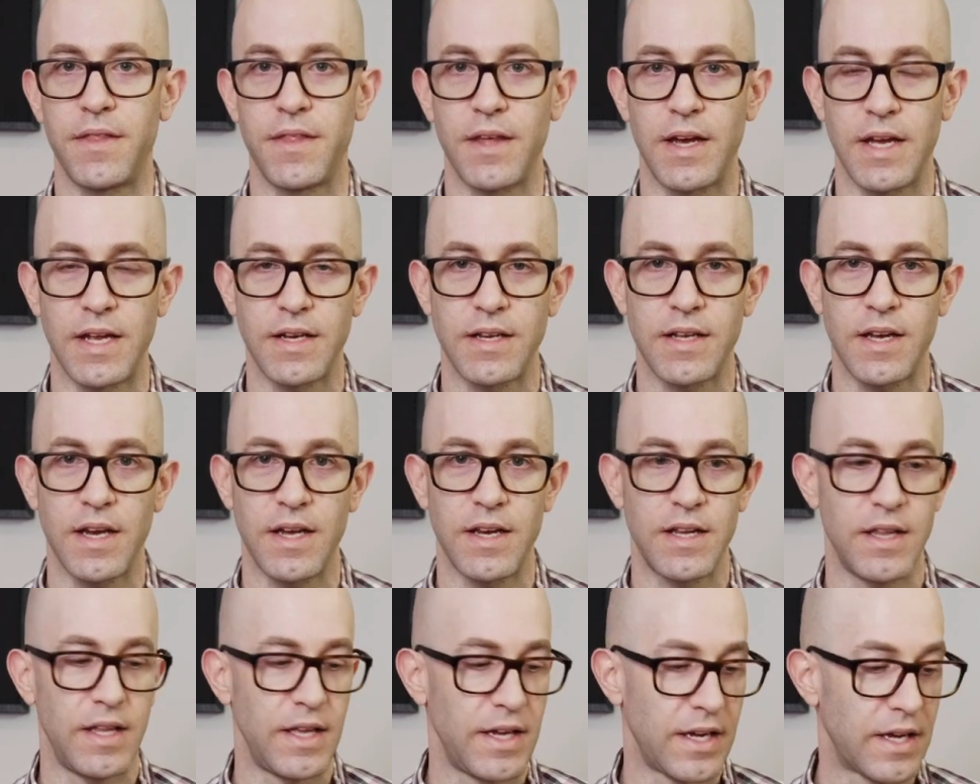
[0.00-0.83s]
I had kind
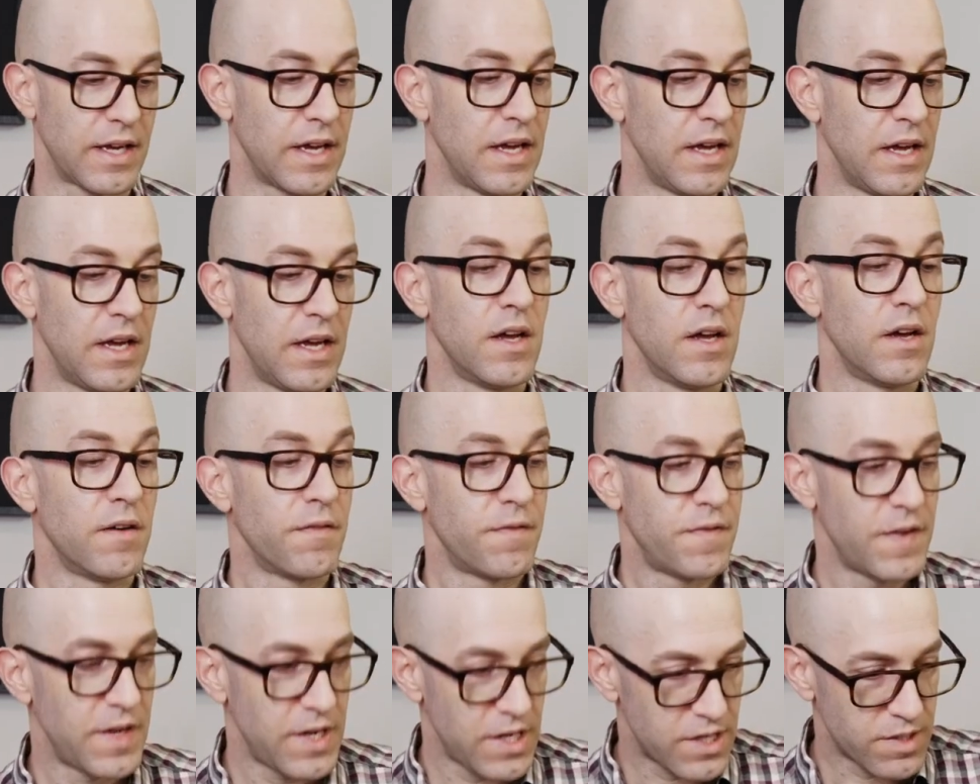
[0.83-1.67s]
of like
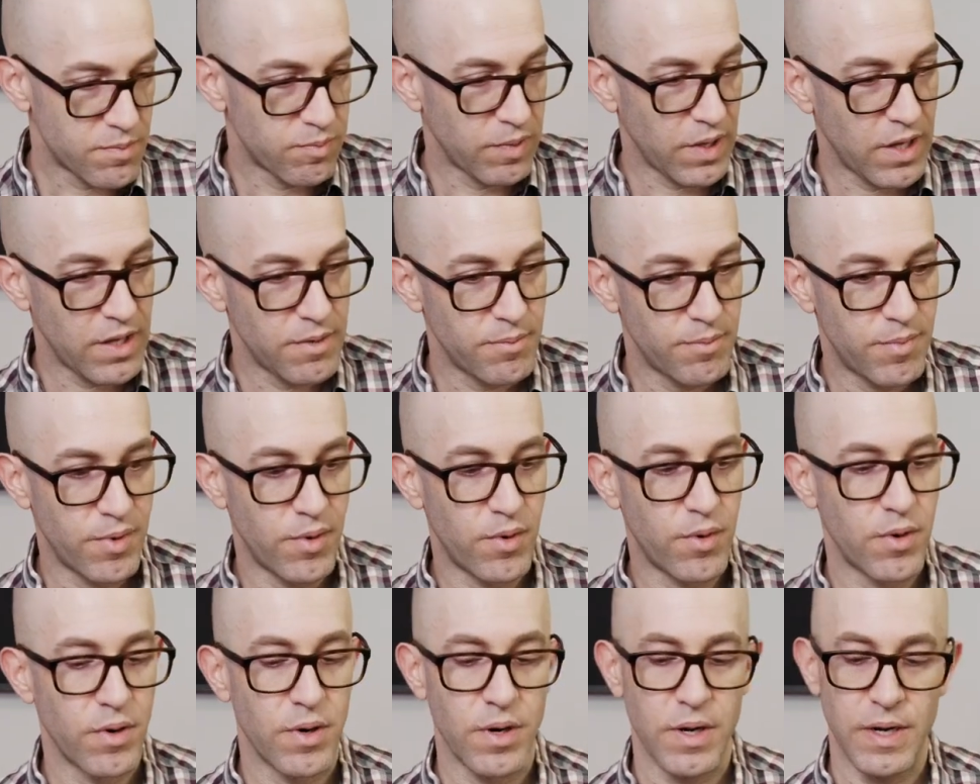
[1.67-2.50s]
finished
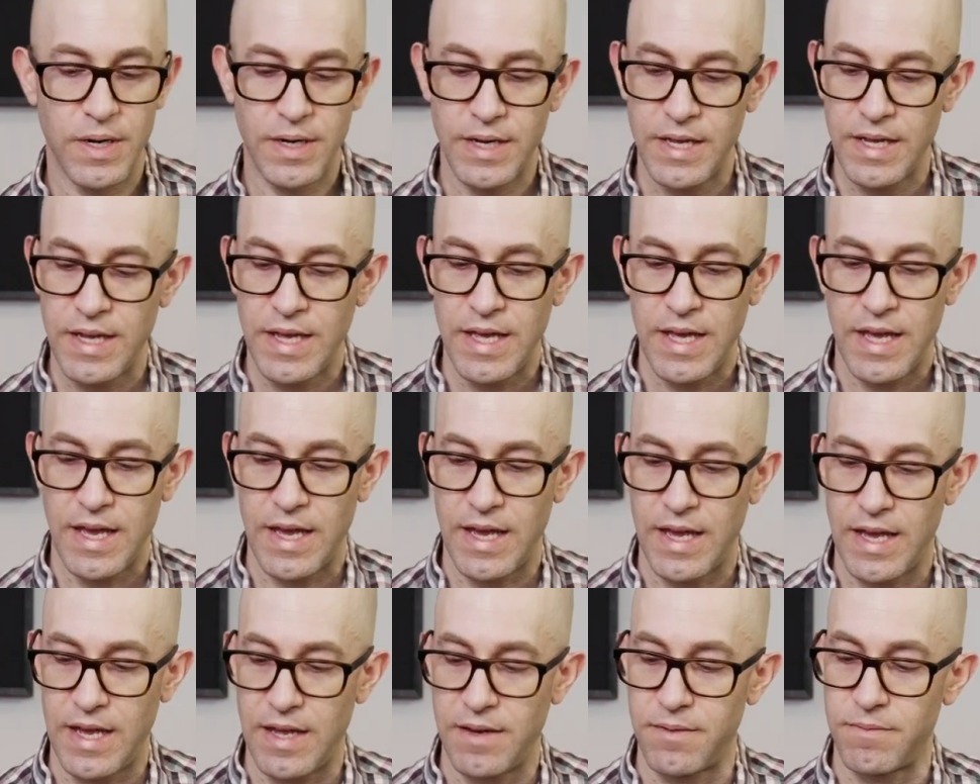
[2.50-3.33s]
Bloodborne
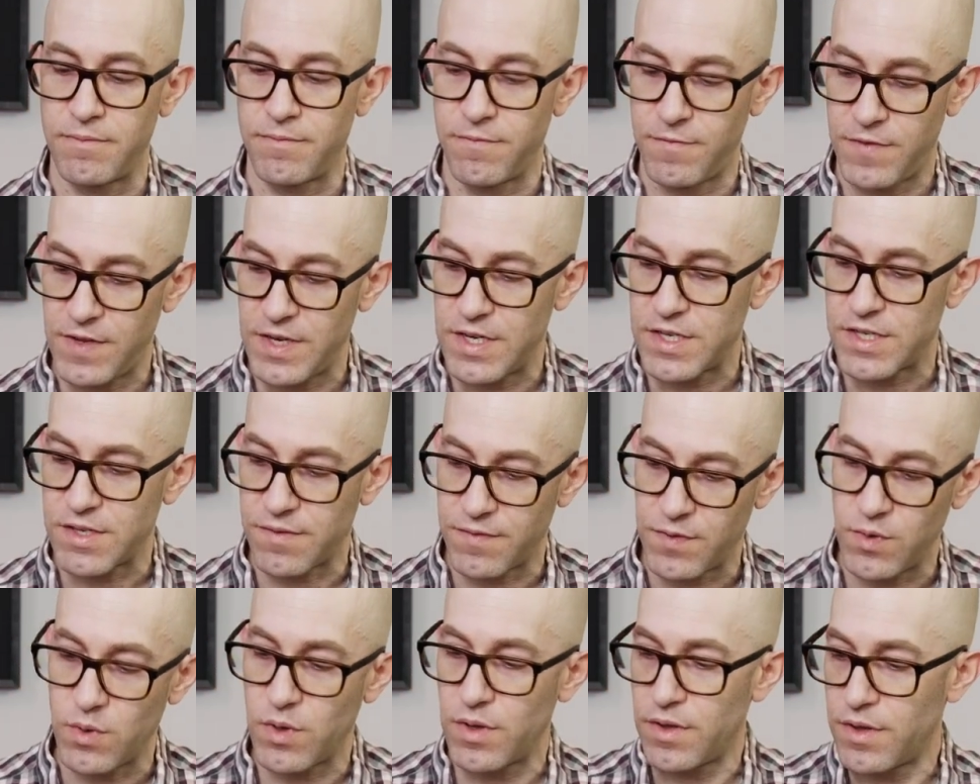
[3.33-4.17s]
and finished a
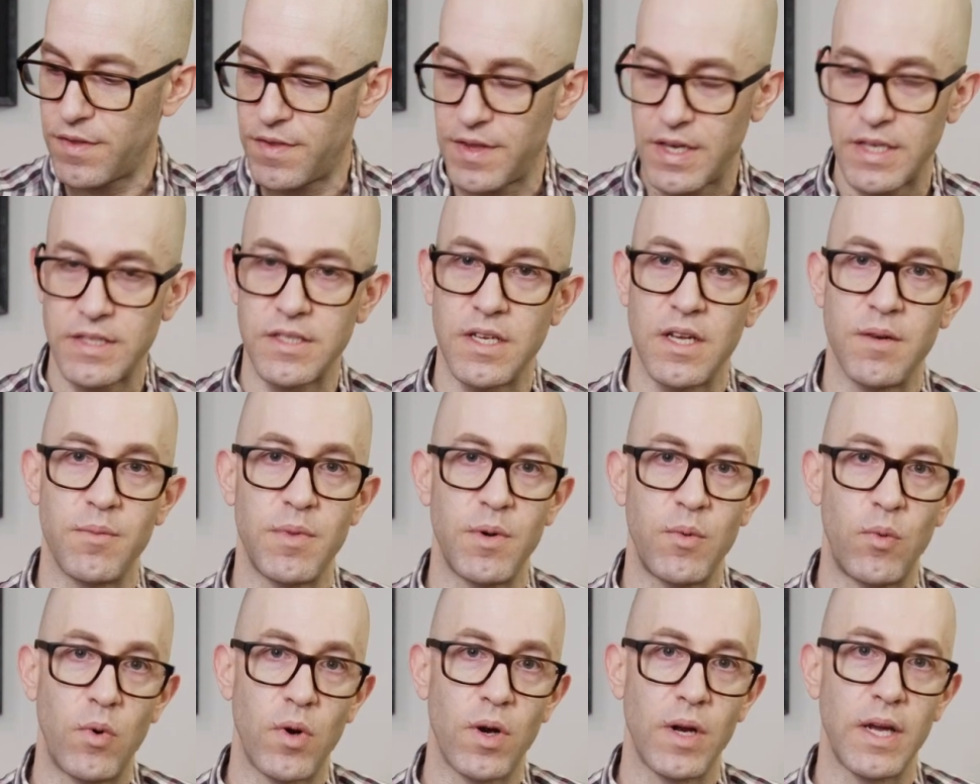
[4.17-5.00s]
few other things I'd
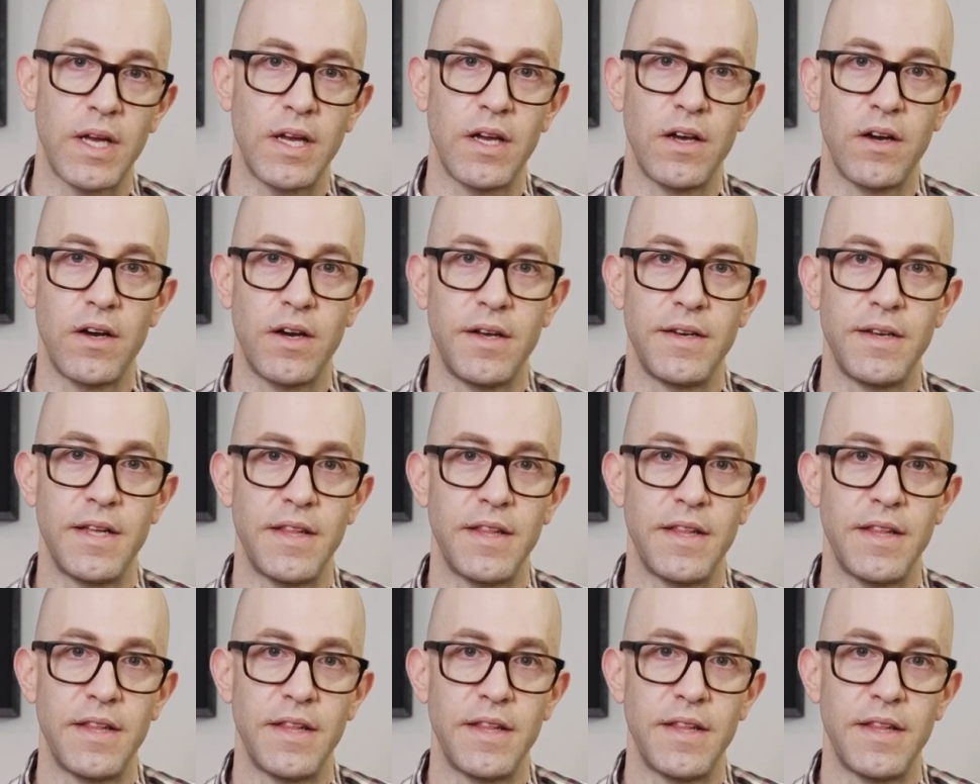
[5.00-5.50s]
been working on.